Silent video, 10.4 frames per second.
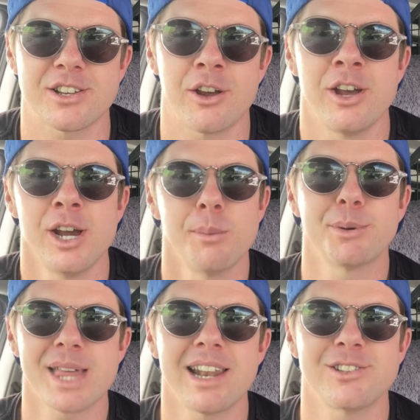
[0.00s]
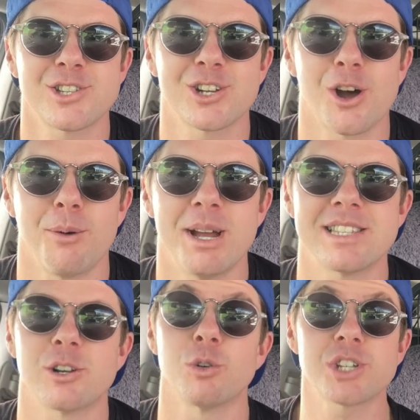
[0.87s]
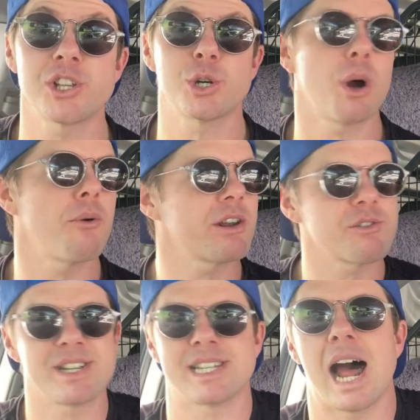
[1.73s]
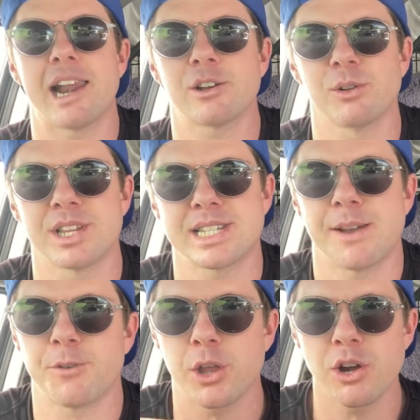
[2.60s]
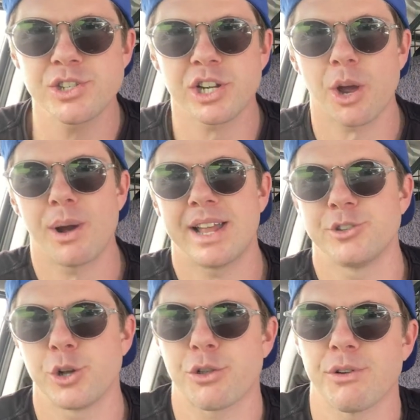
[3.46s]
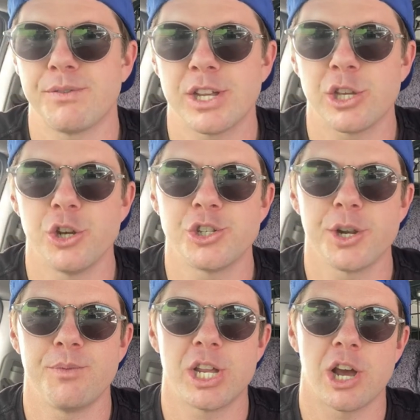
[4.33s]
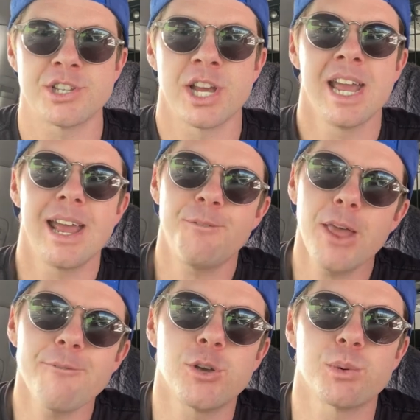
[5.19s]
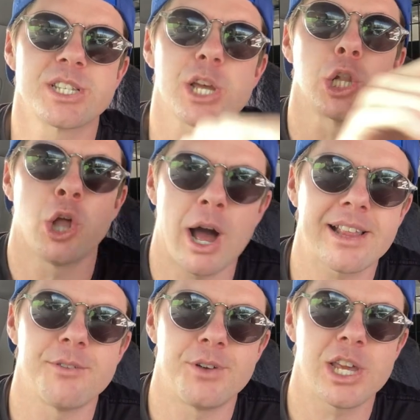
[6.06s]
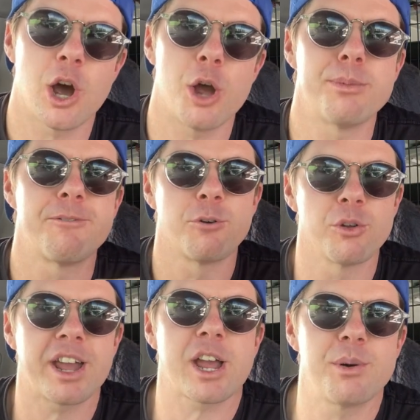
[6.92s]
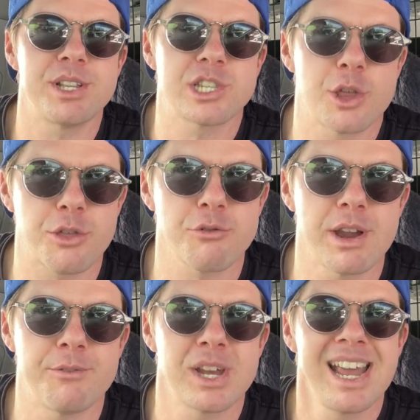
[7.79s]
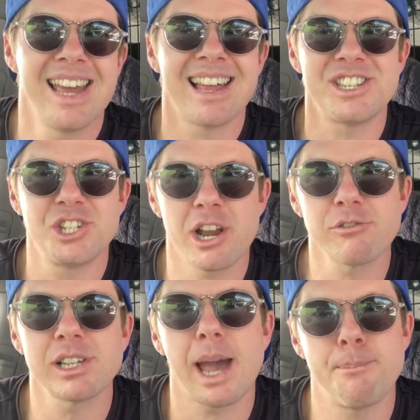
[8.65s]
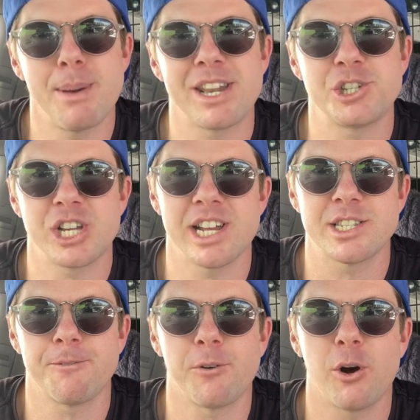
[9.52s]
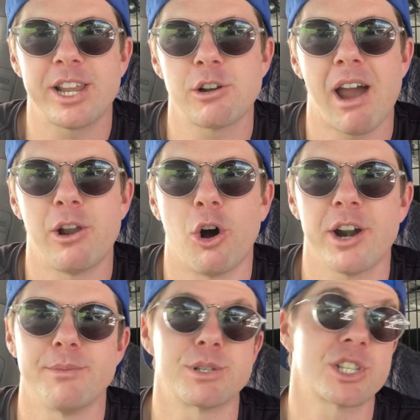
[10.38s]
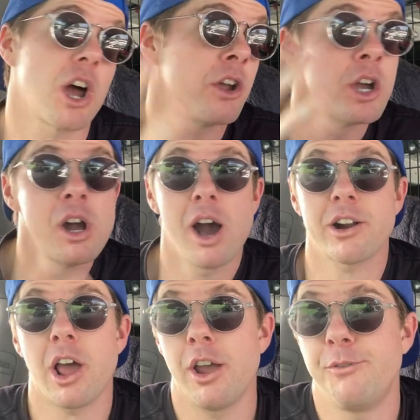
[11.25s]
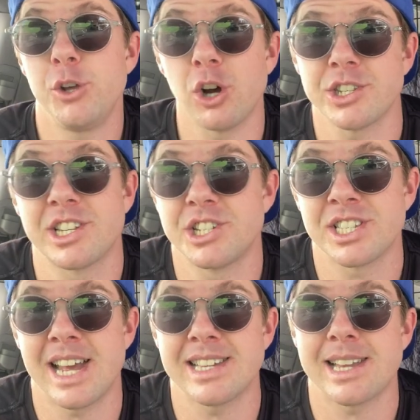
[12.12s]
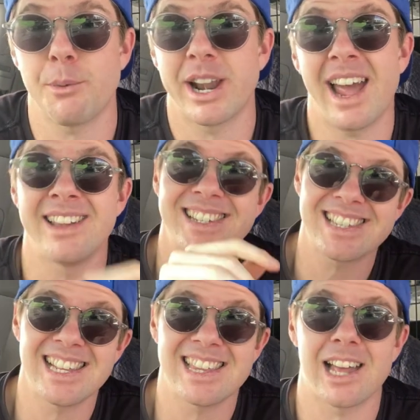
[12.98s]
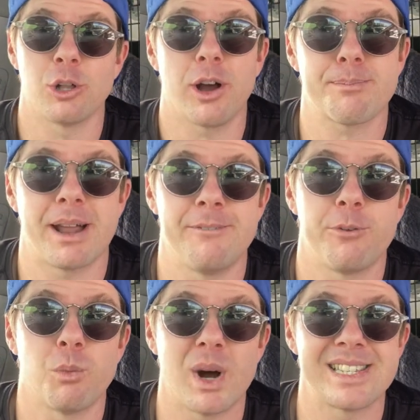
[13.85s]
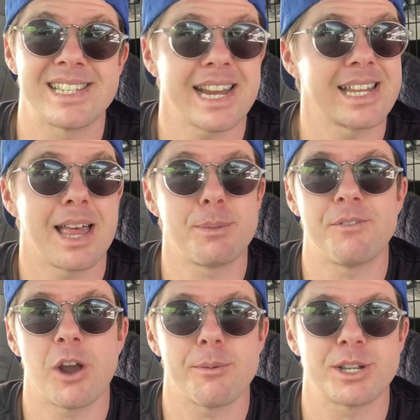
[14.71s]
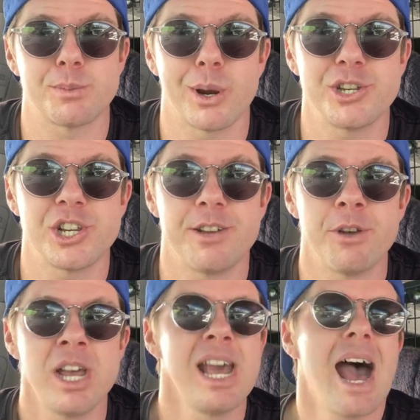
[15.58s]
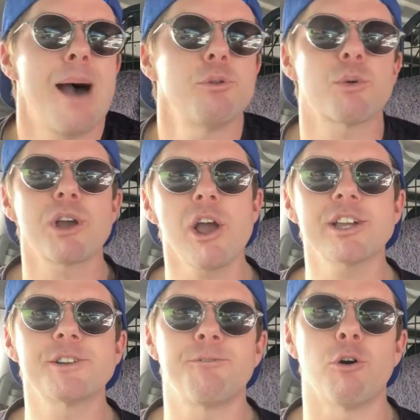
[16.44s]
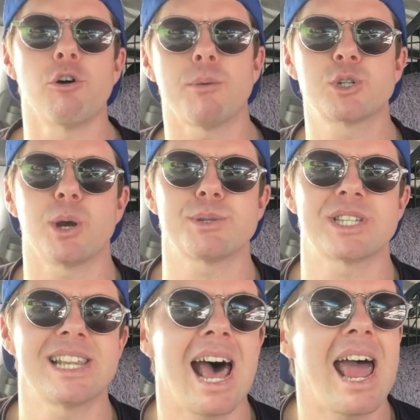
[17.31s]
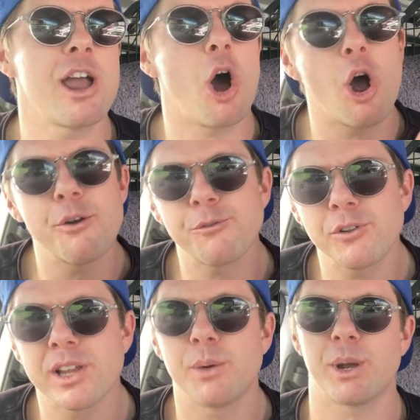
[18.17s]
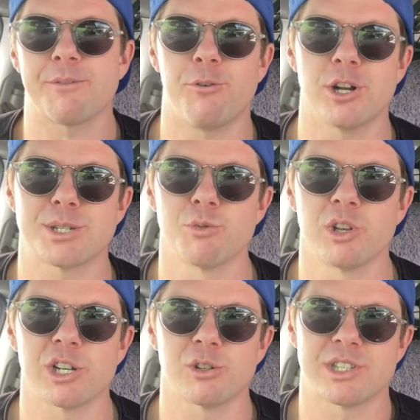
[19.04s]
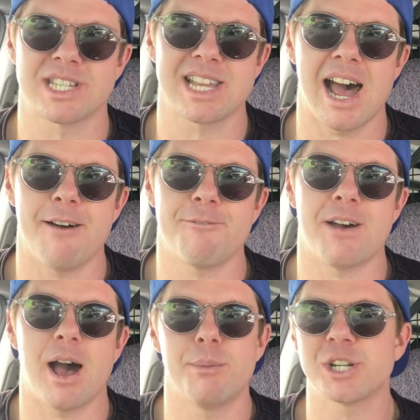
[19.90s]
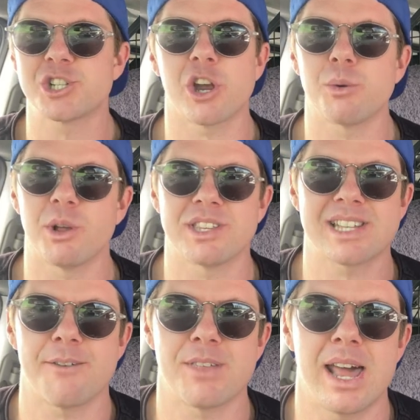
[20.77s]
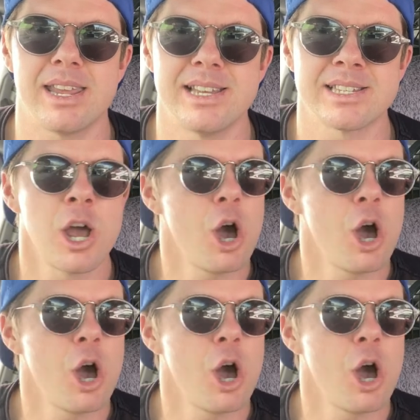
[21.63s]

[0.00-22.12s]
So put that into the comments. And also too, I read a recent article that said for those that go out and do thrifting YouTube videos, if their viewers like the video before they go into the thrift, they're generally a better chance of finding great items. So I don't know, if you guys could just test that one out and just hit that like button for one second, that'd be very much appreciative. Um, look, we're going into four op shops today. Hopefully we can find some really good stuff. Uh, I'm gonna show you what stuff that is.